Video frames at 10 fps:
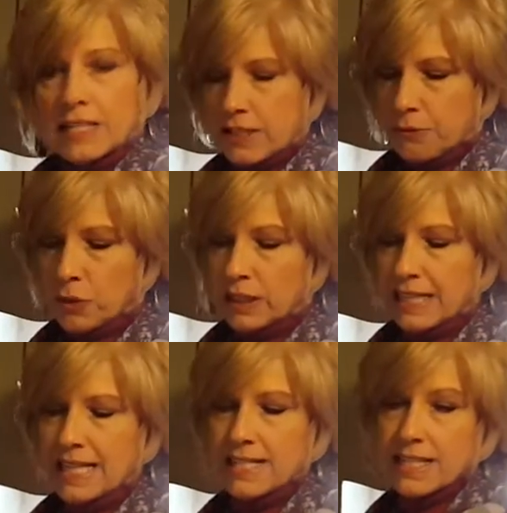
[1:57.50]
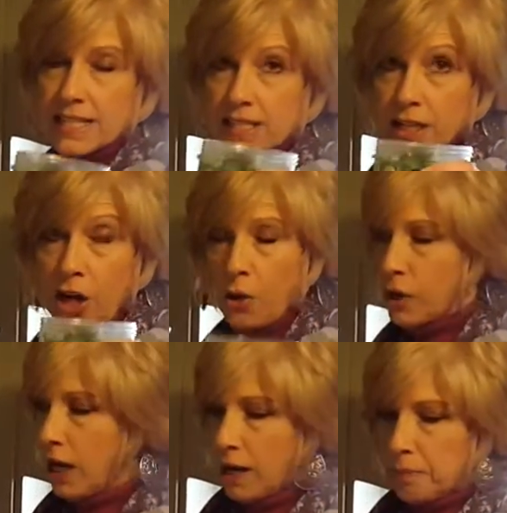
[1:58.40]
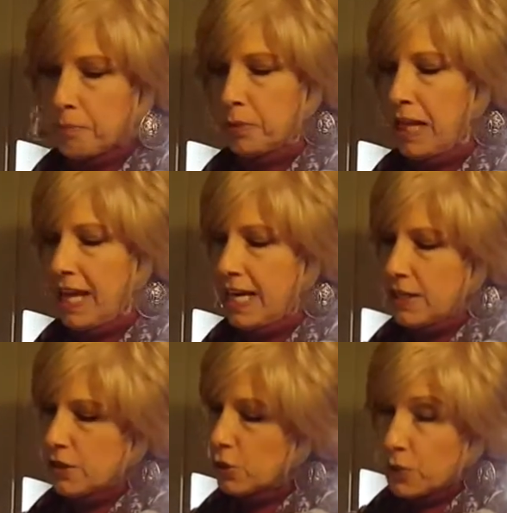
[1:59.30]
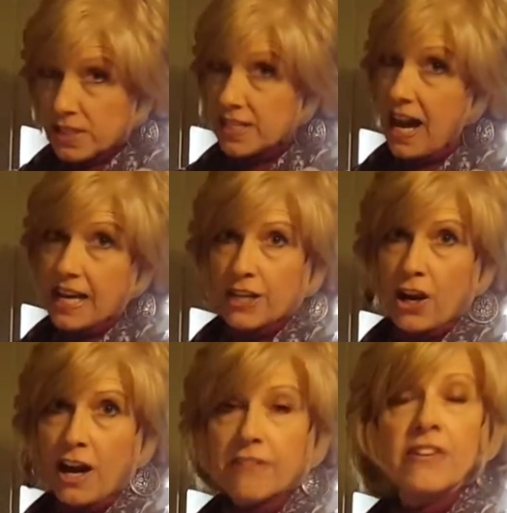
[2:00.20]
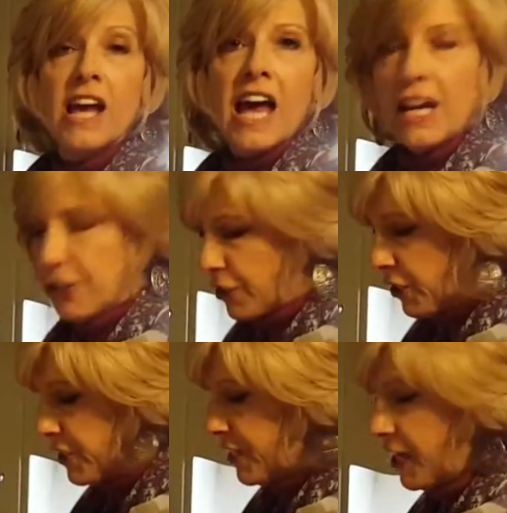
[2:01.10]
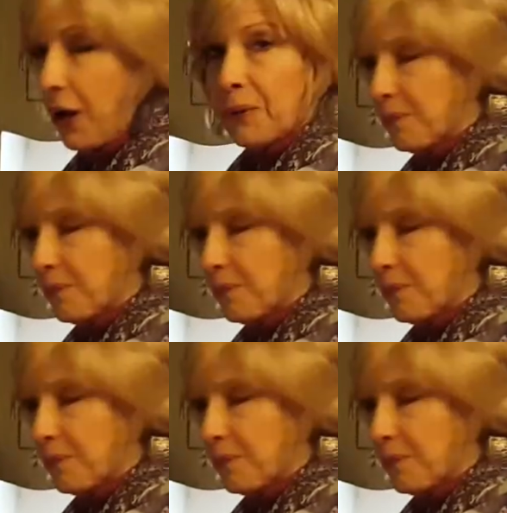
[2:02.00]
it's really easy to go cup, blade, twist on and off, and you're good to go.